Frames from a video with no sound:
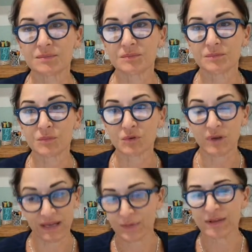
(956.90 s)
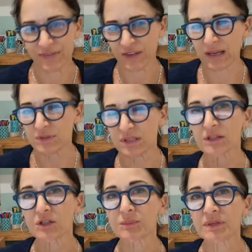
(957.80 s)
and I think I was a
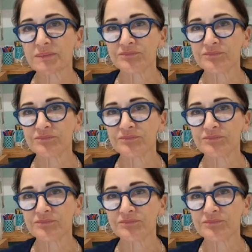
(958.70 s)
little bit